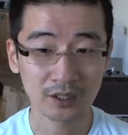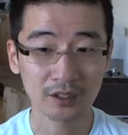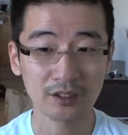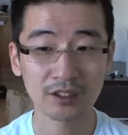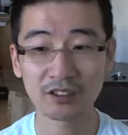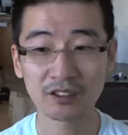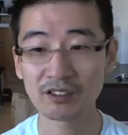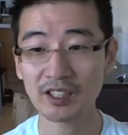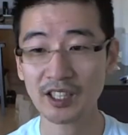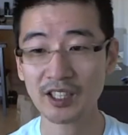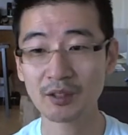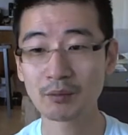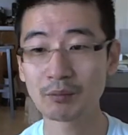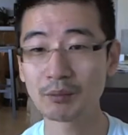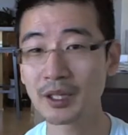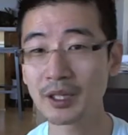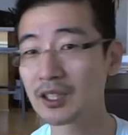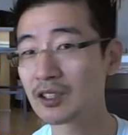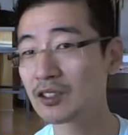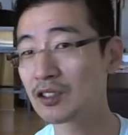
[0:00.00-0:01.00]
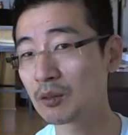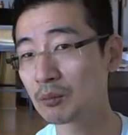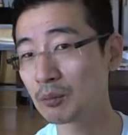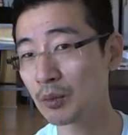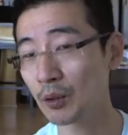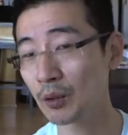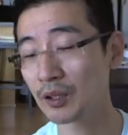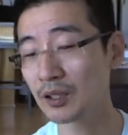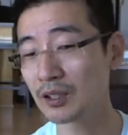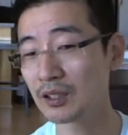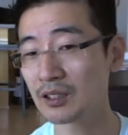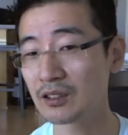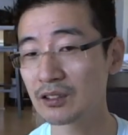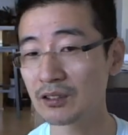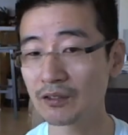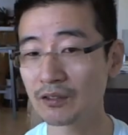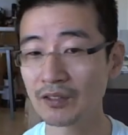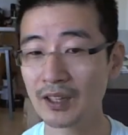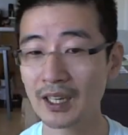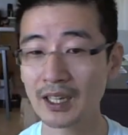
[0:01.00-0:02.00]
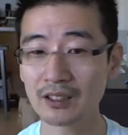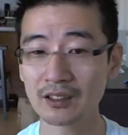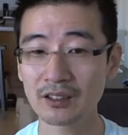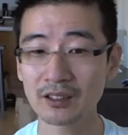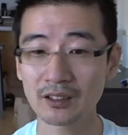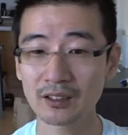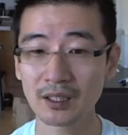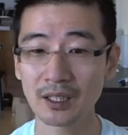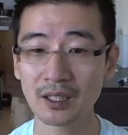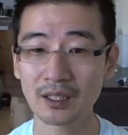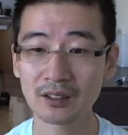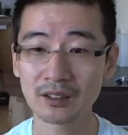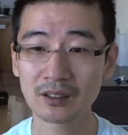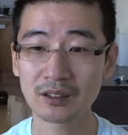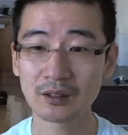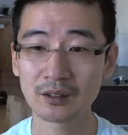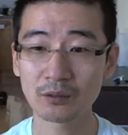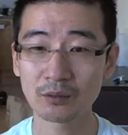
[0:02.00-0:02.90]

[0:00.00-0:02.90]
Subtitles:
The second biggest component is the fact that